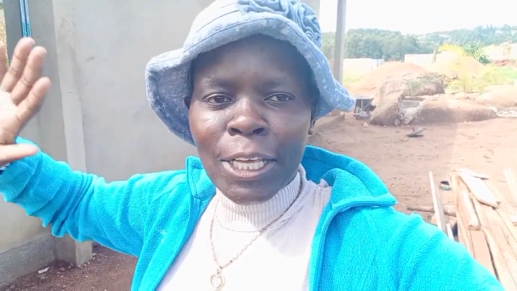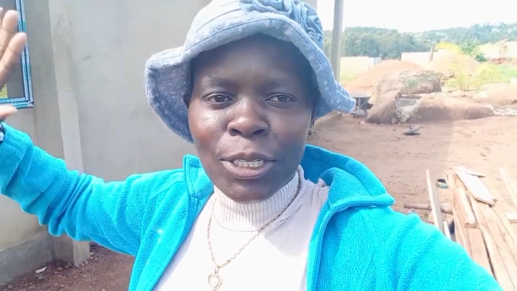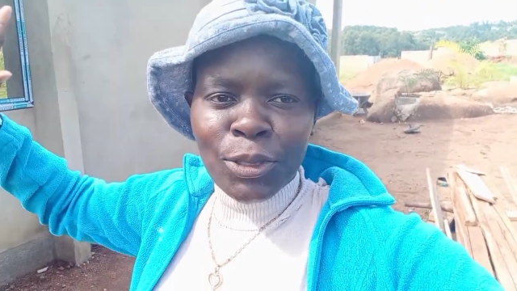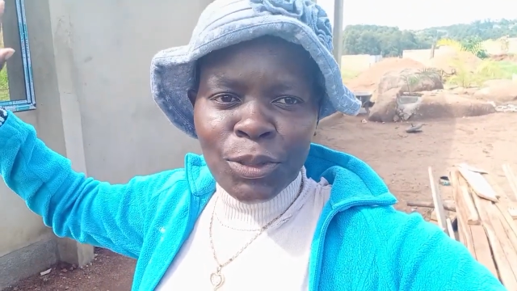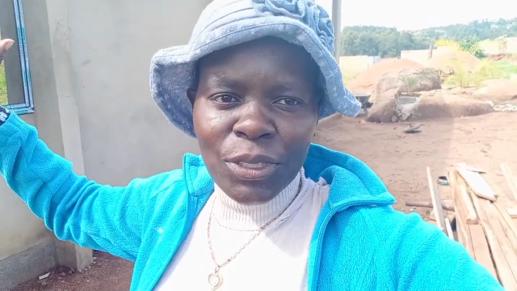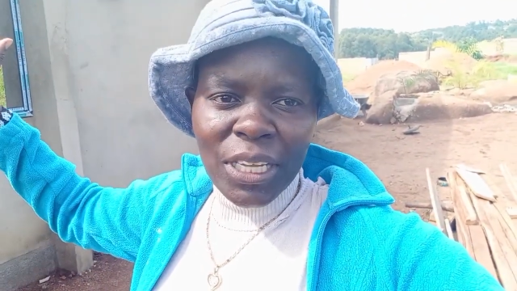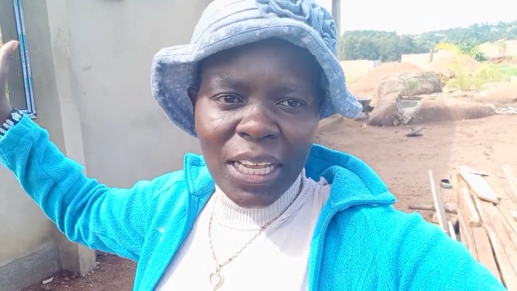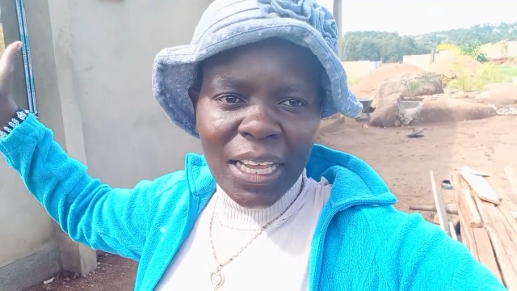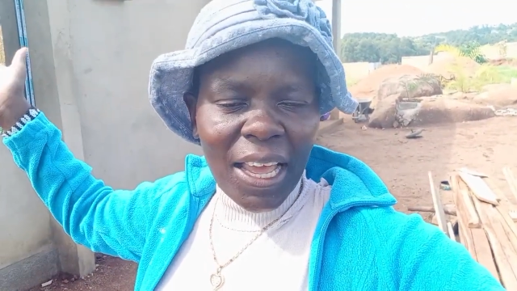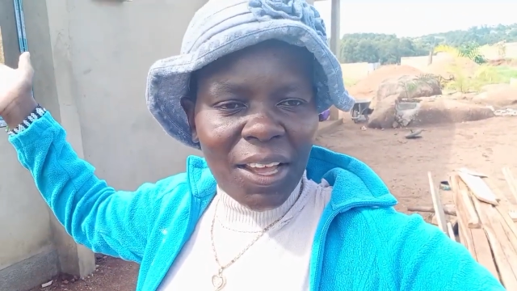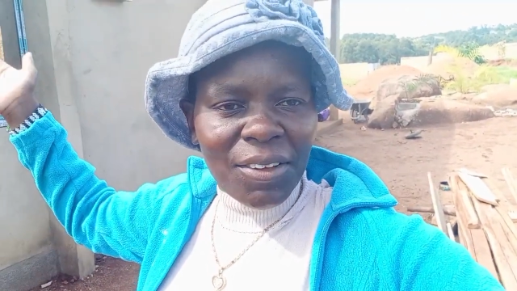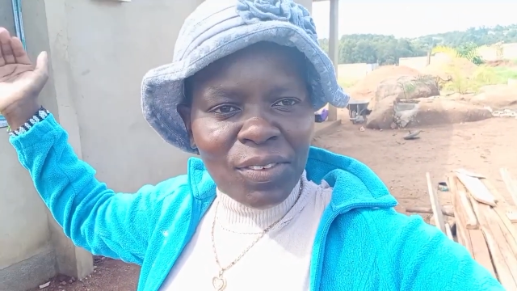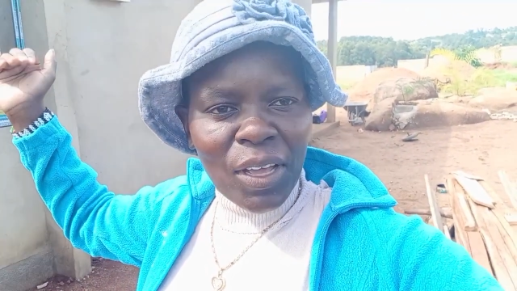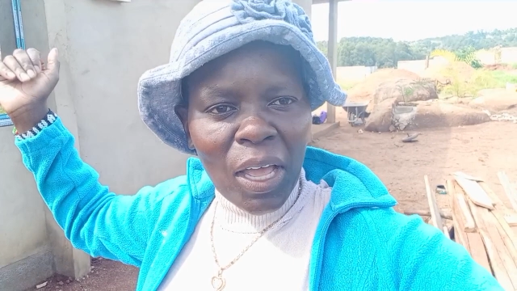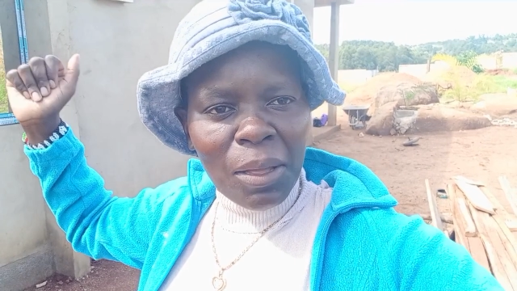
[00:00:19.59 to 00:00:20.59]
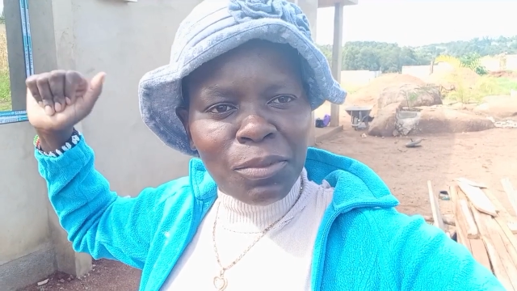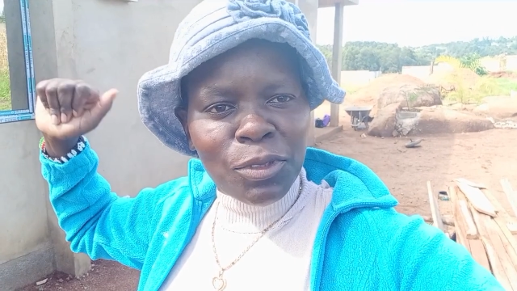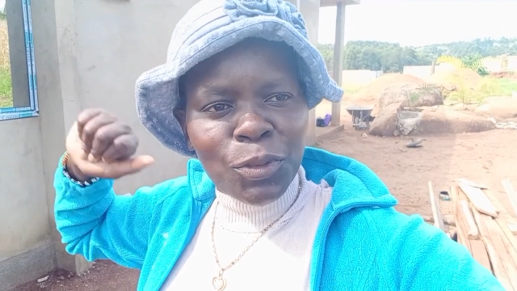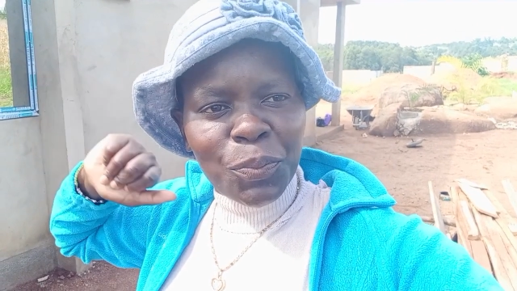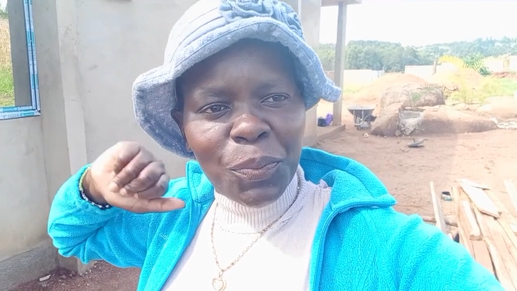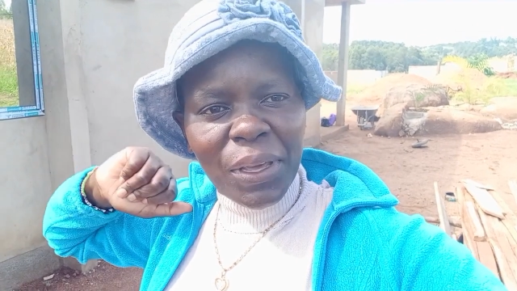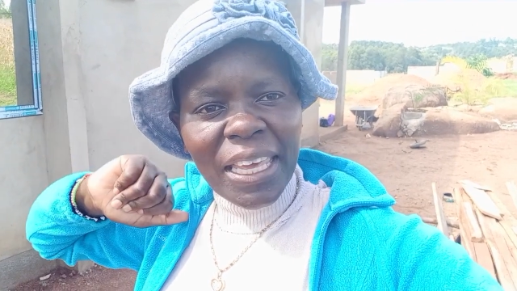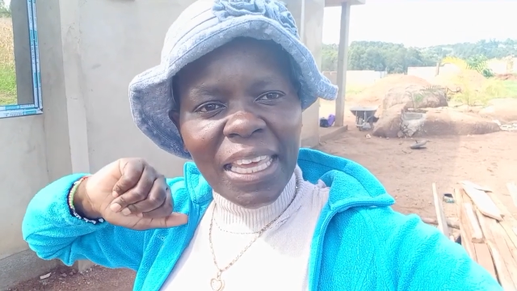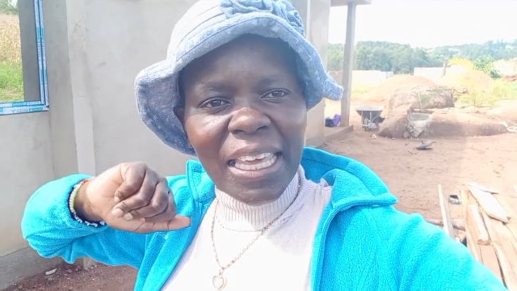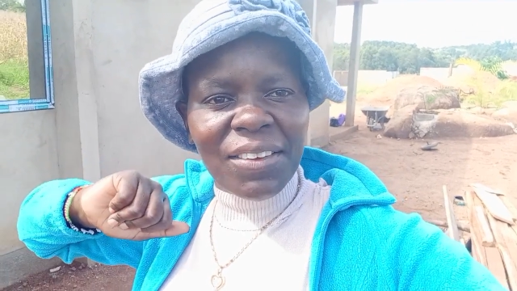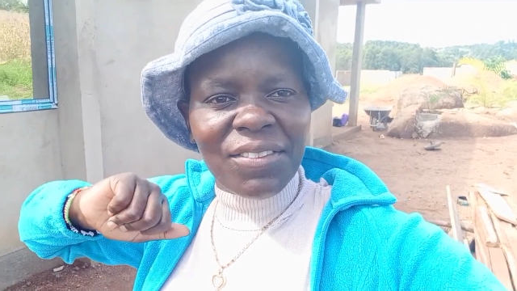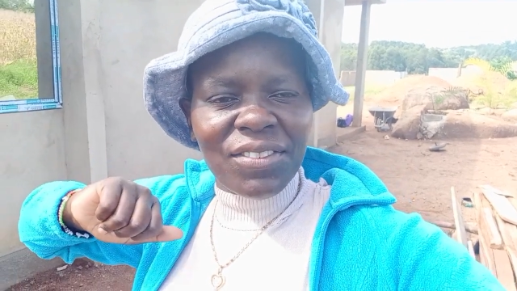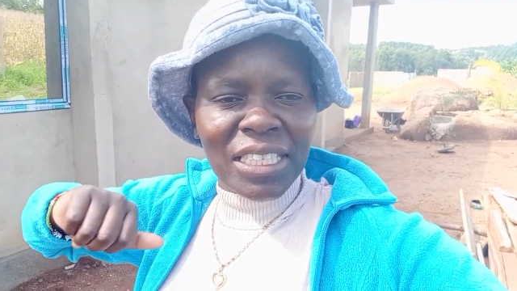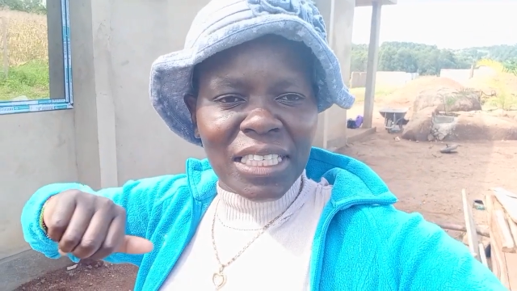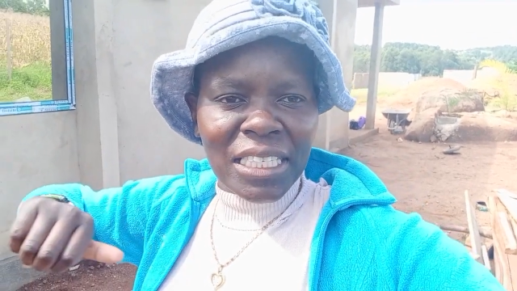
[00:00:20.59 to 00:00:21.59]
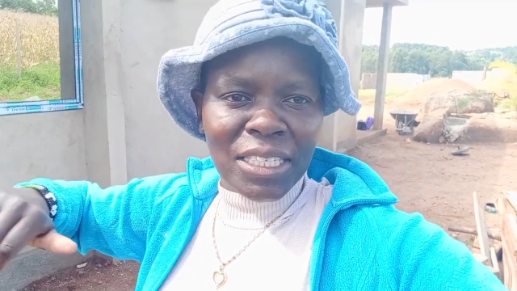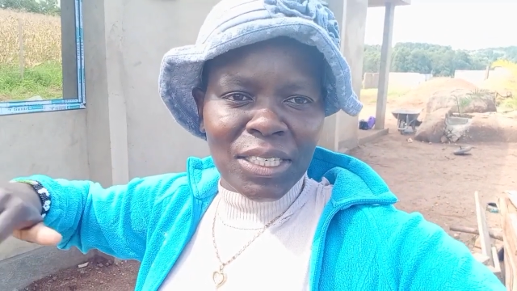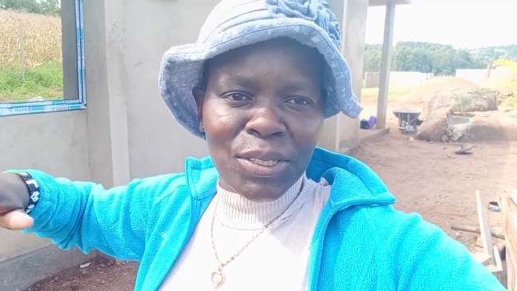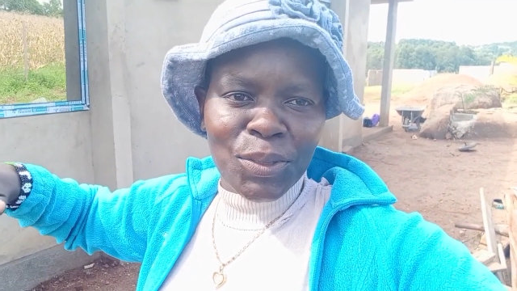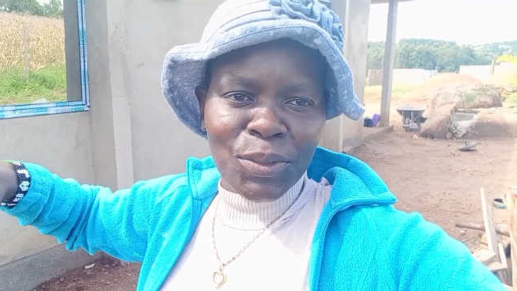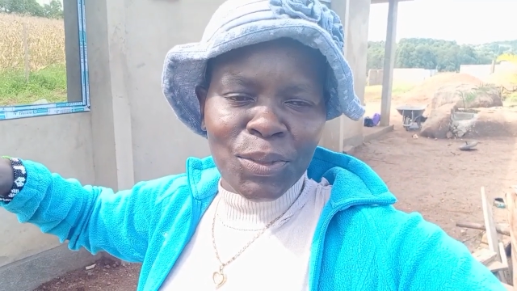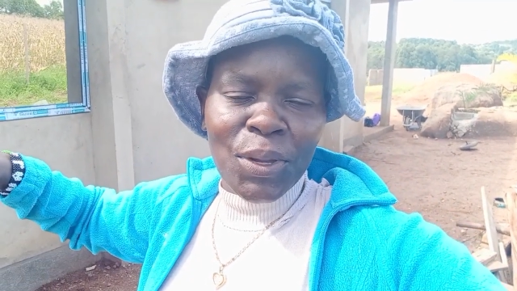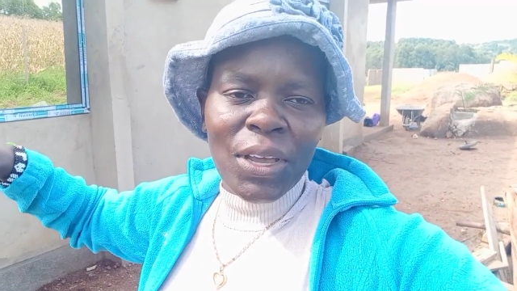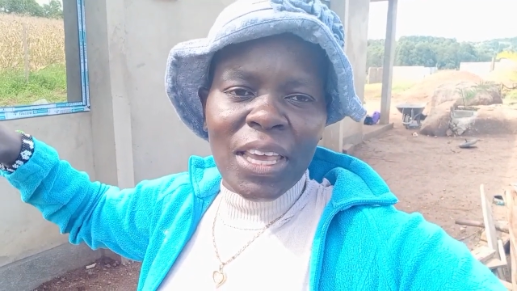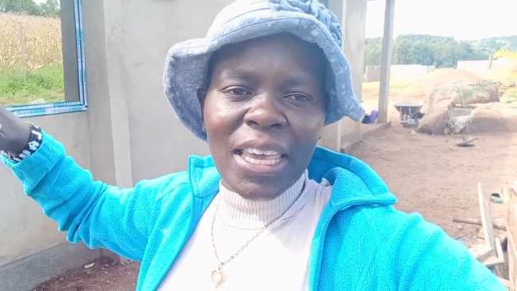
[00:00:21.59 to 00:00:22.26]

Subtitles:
Today I've come to pay a visit to